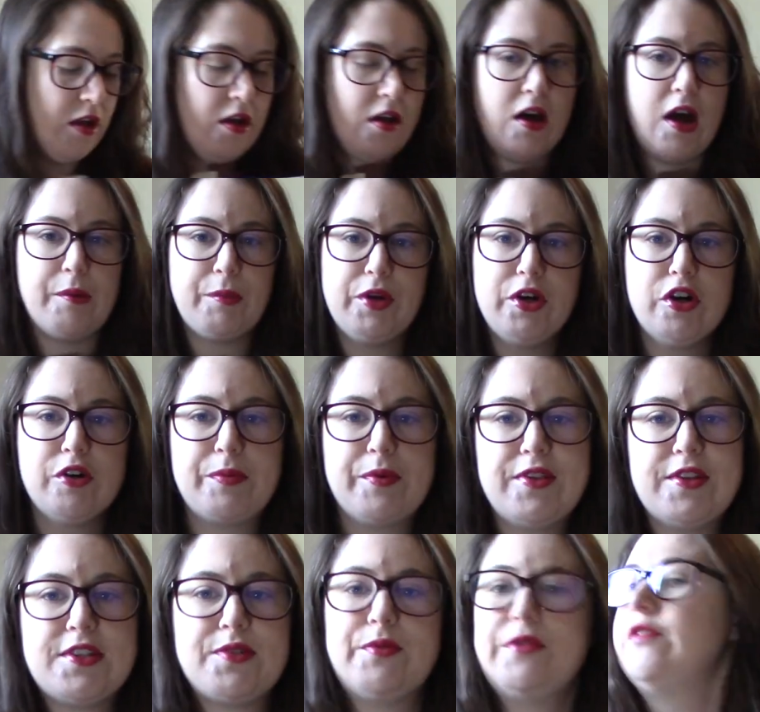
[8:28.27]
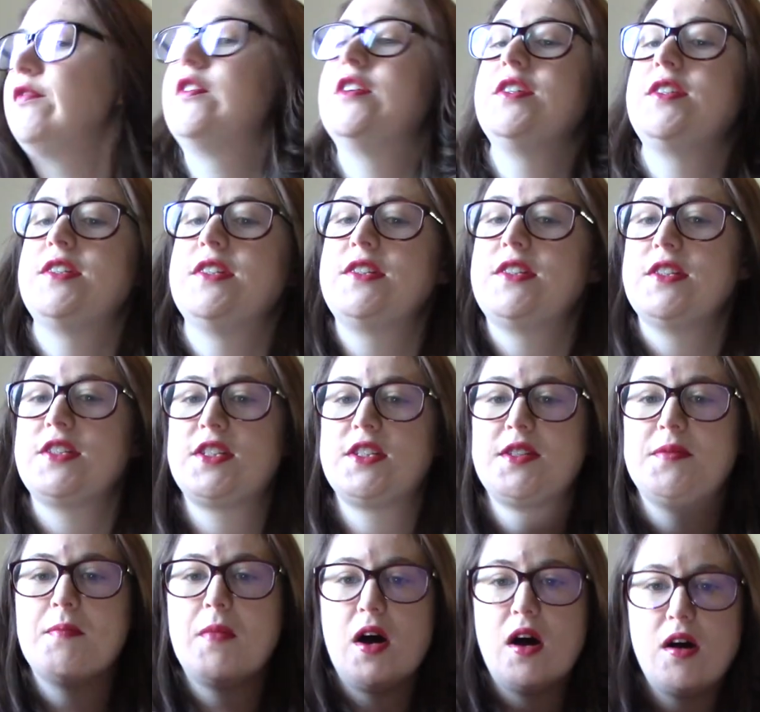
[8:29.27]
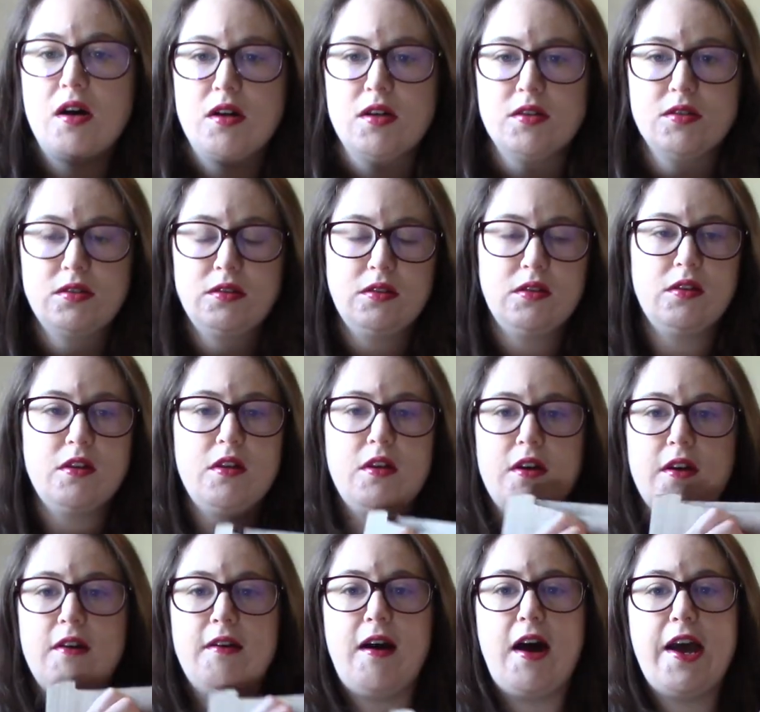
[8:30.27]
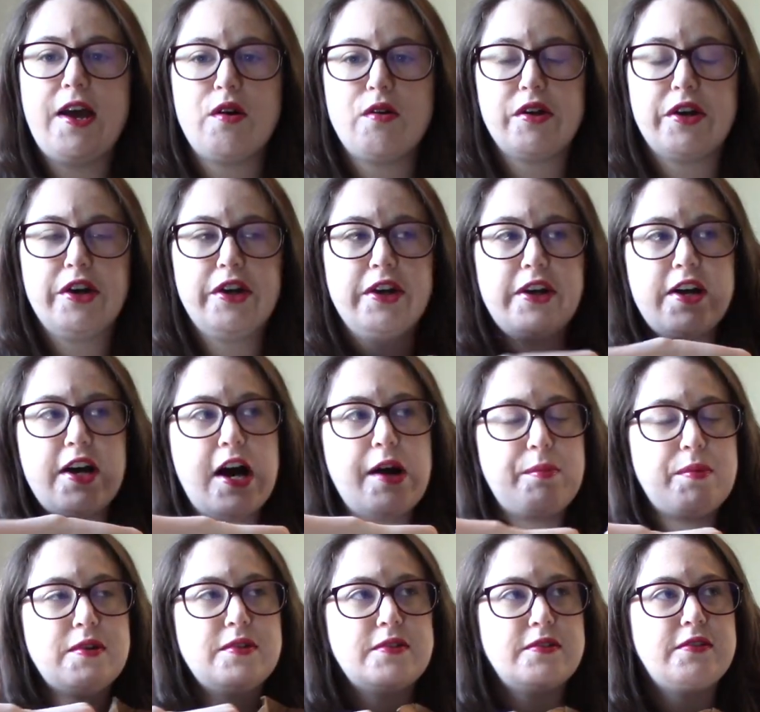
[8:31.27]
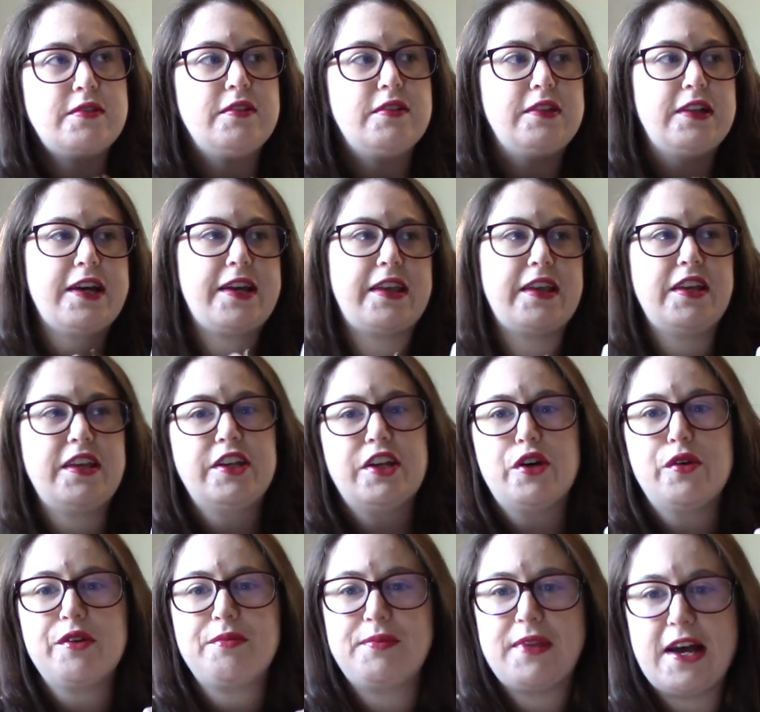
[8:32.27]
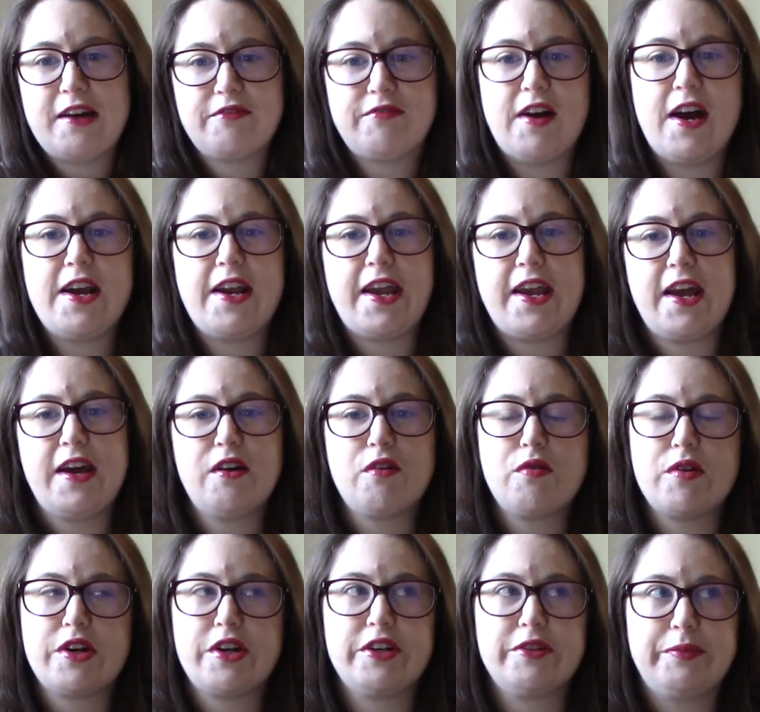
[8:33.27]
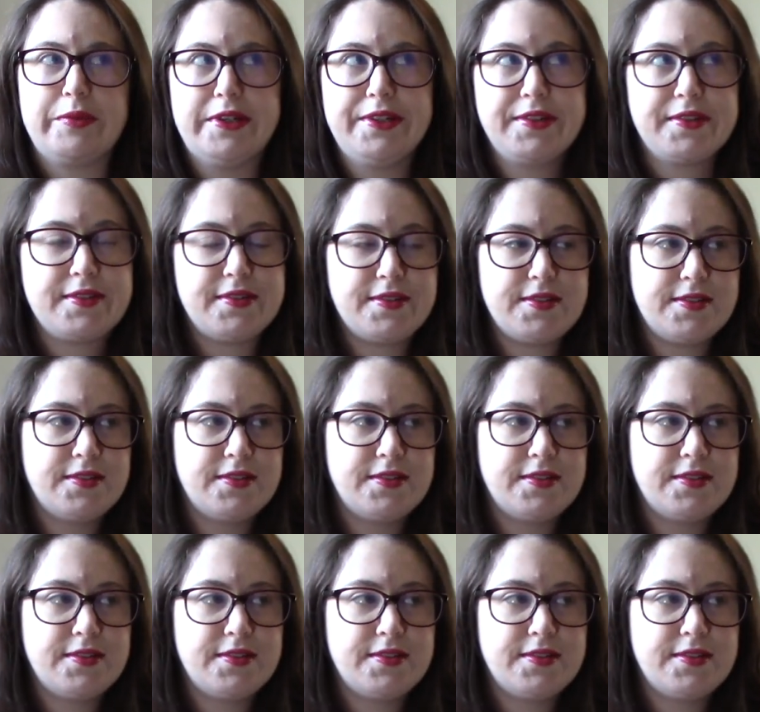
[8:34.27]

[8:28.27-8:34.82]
I'm going to open this one first since it's small. I ordered a couple, like, you know, with Black Friday, I ordered books.